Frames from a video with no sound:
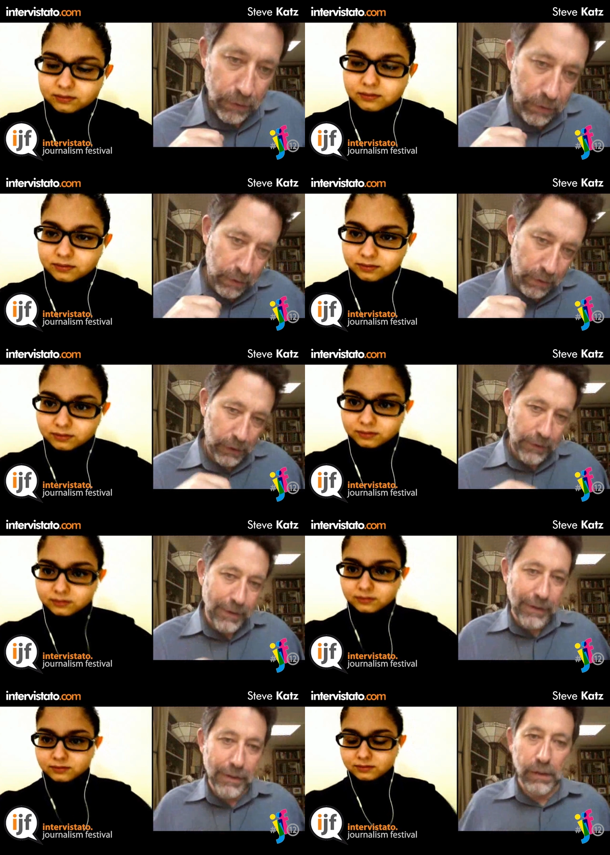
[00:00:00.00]
Speaker 1: to really
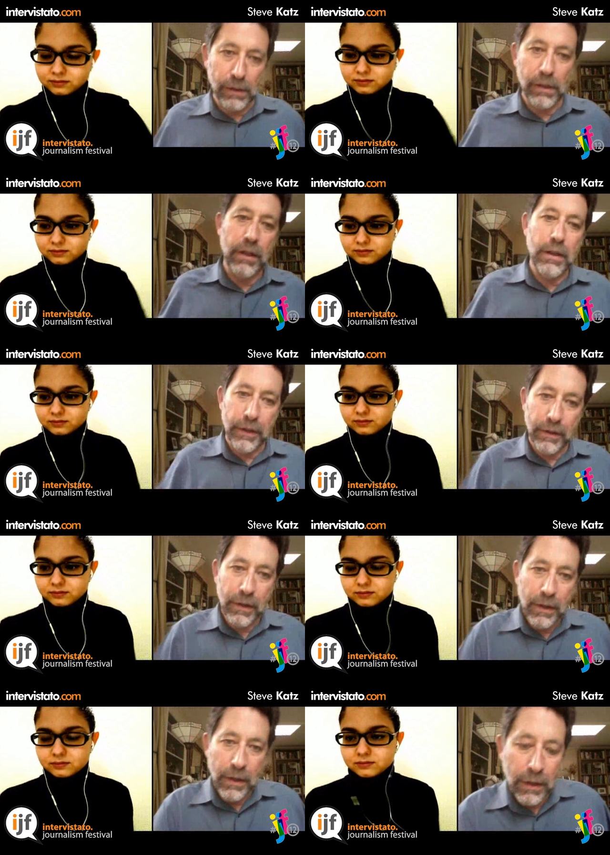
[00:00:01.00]
take the lead on
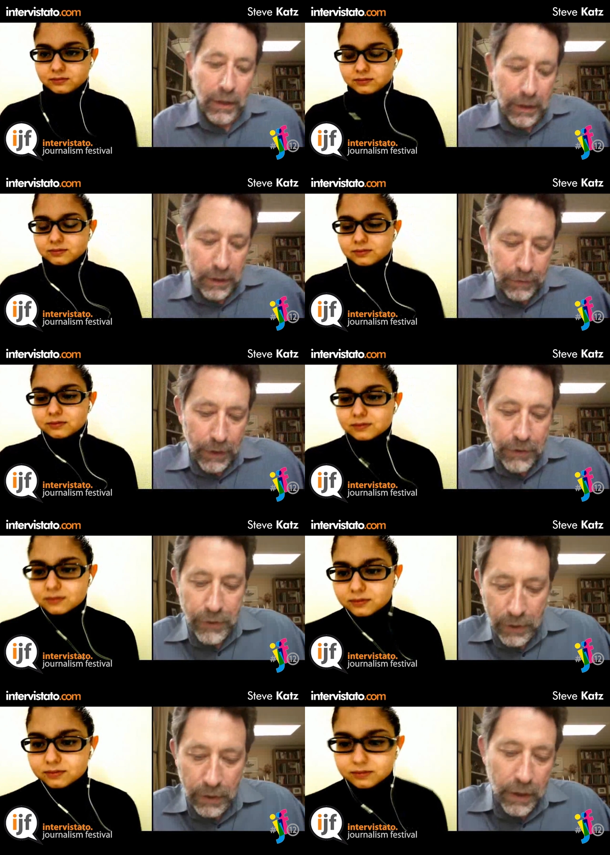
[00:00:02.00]
on
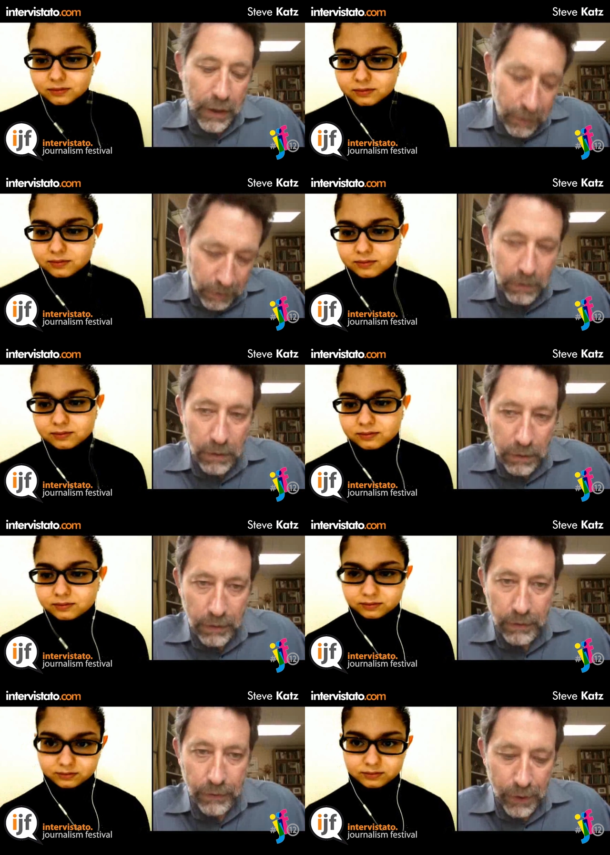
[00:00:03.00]
innovation, and now there
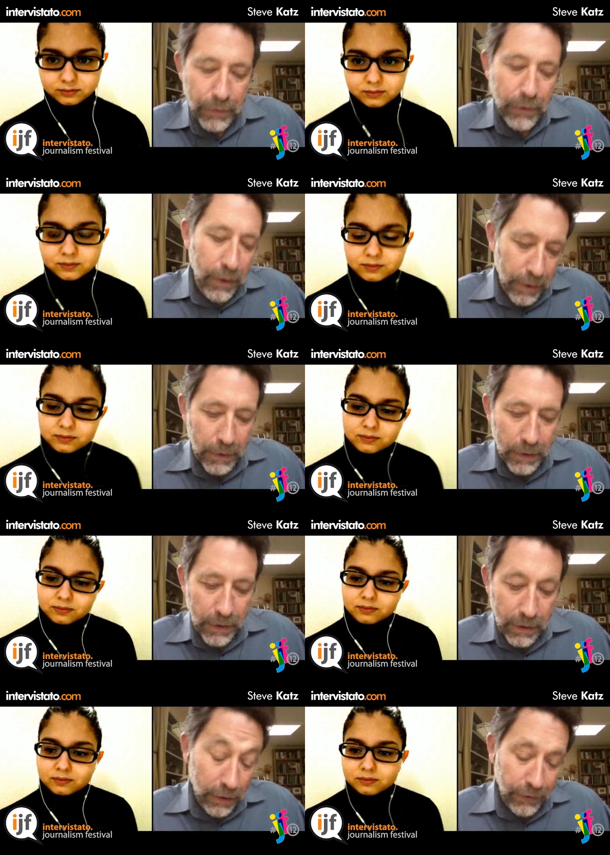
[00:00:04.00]
uh, several of them, at
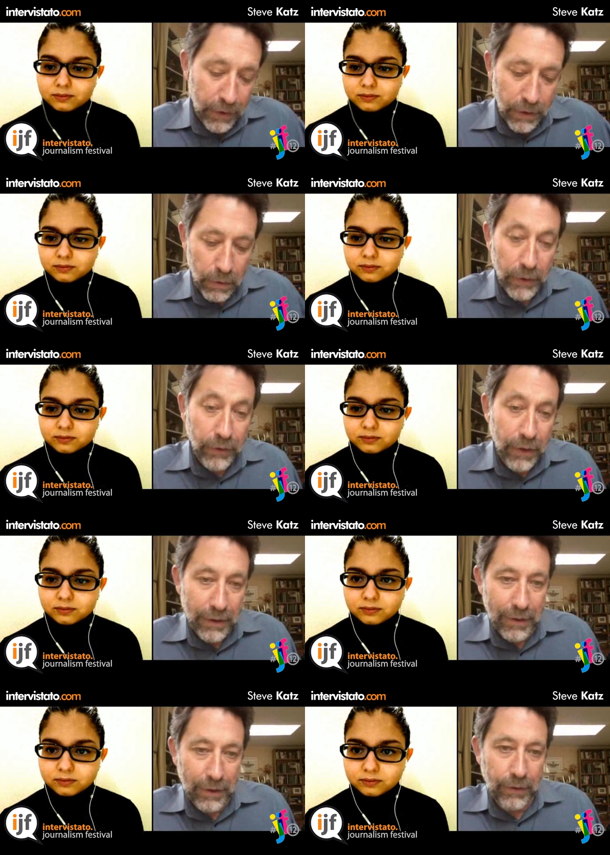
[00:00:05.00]
least in the U.S.
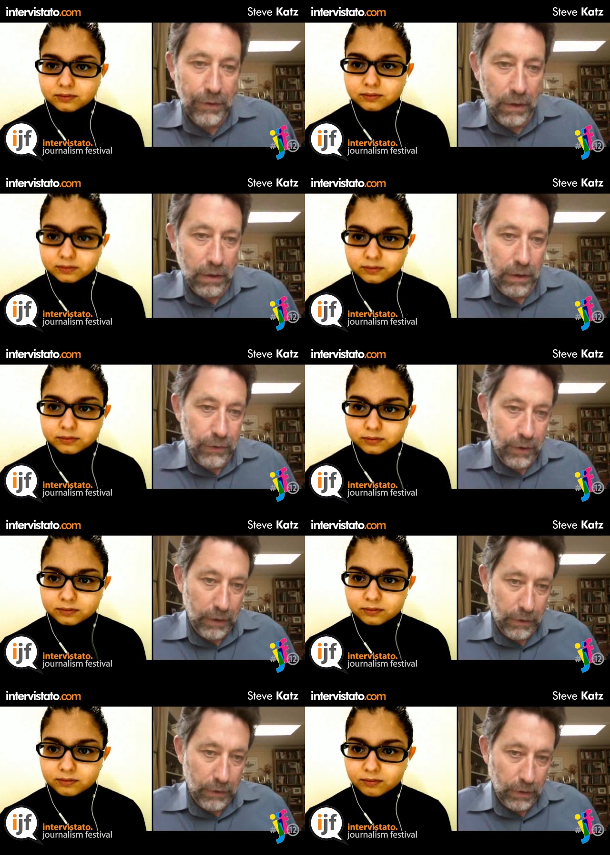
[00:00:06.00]
context, are are
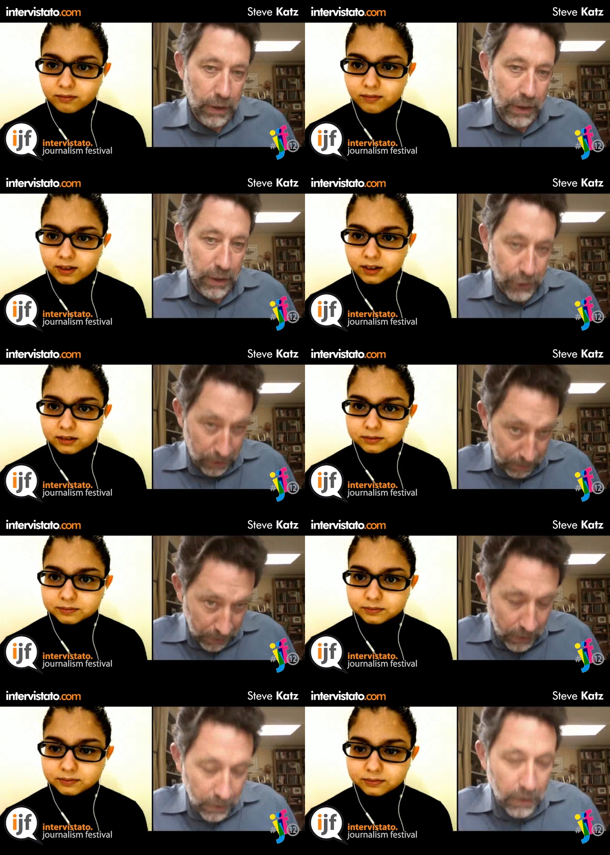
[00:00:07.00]
trying to catch up
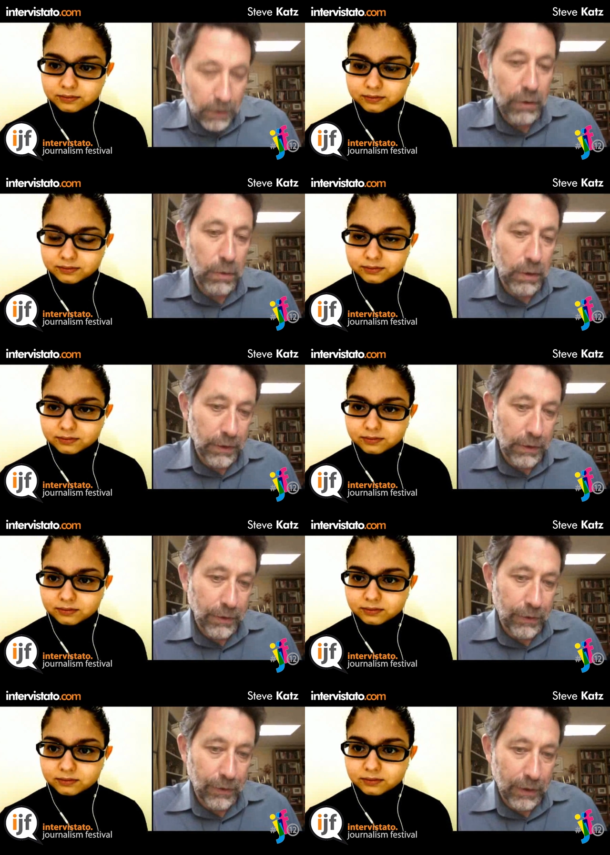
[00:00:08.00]
to what
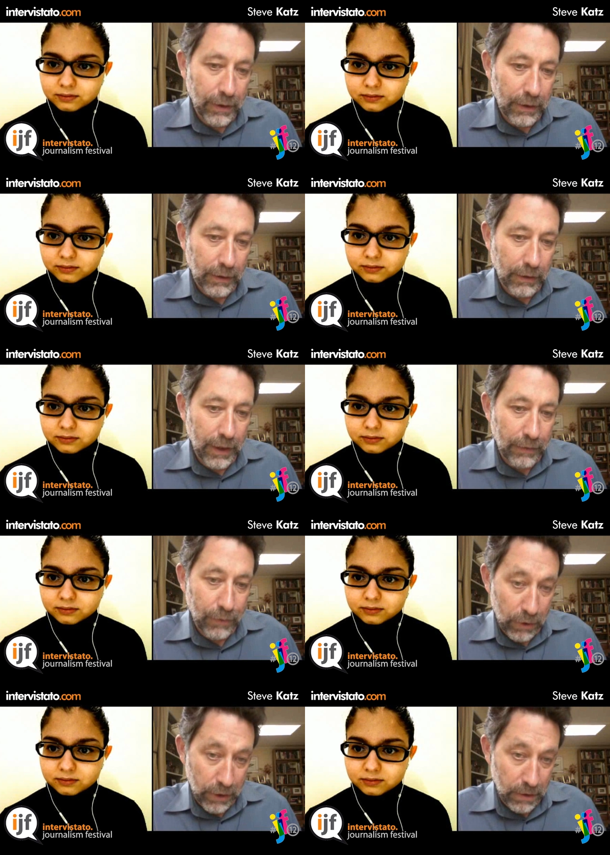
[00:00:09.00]
others uh, have
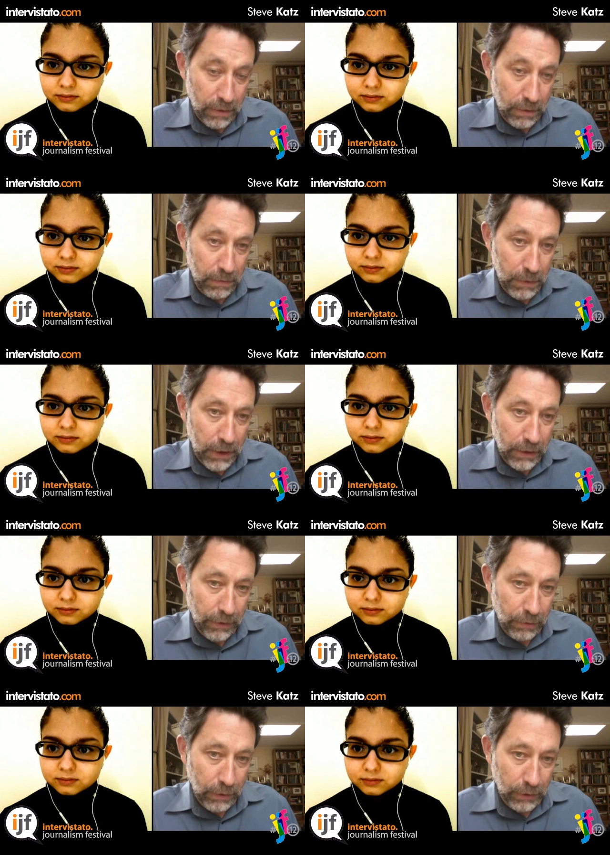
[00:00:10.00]
already begun to
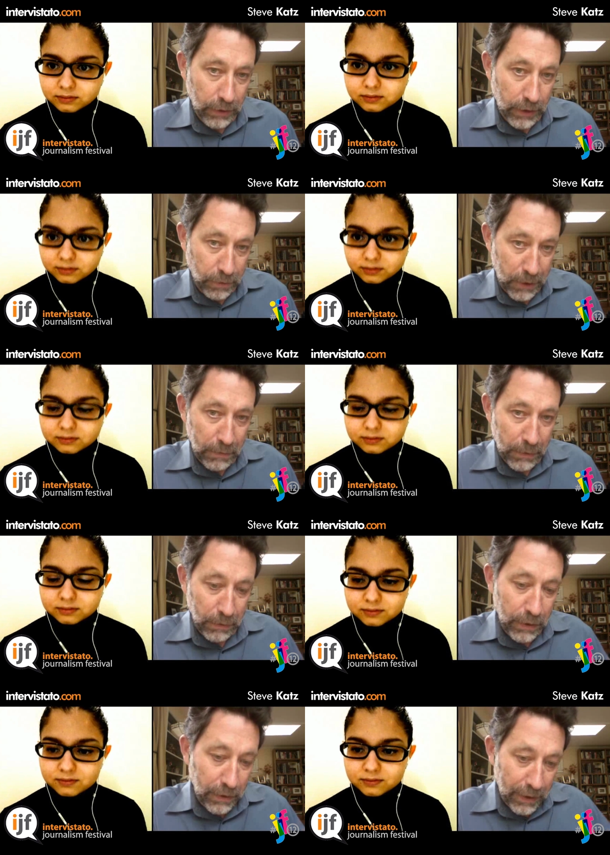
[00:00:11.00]
really experiment
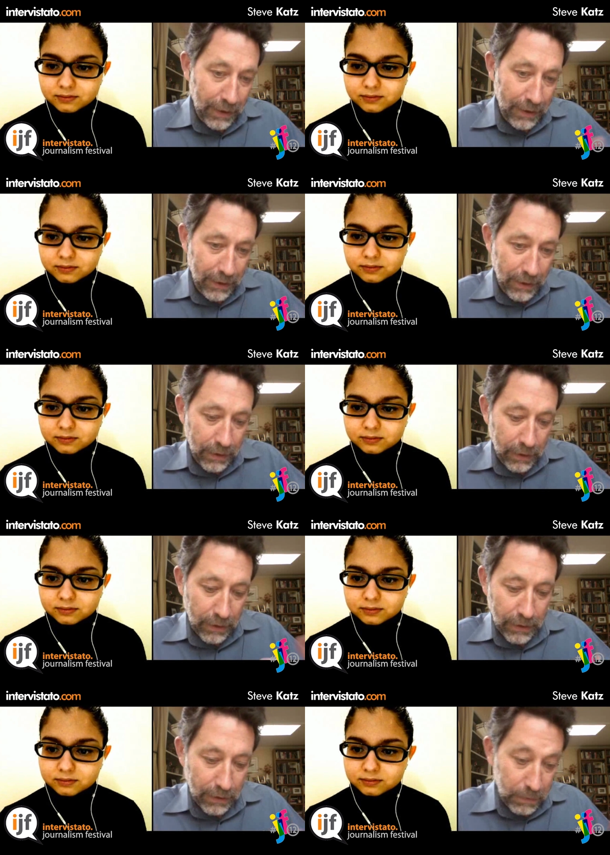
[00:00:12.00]
with, and uh,
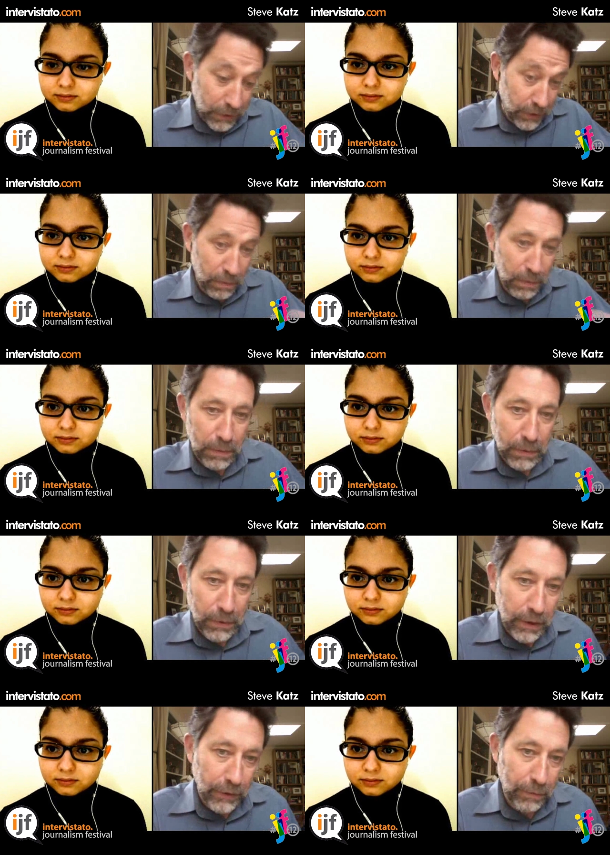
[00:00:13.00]
a bunch of the people
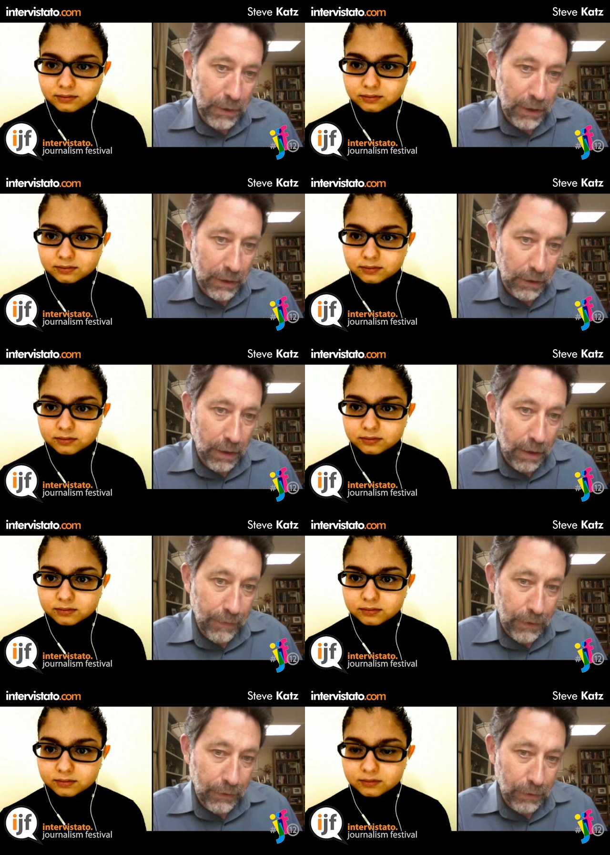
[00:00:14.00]
that are speaking at the
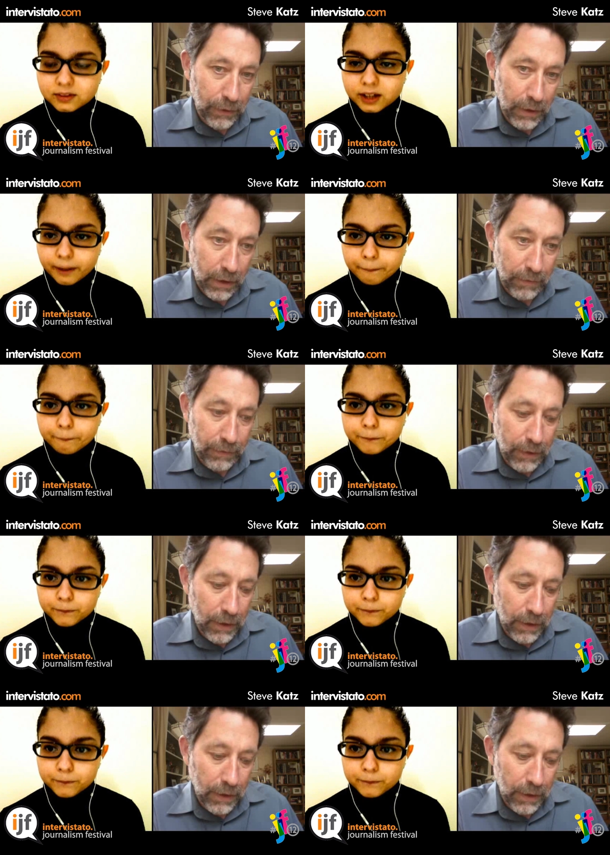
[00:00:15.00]
conference really have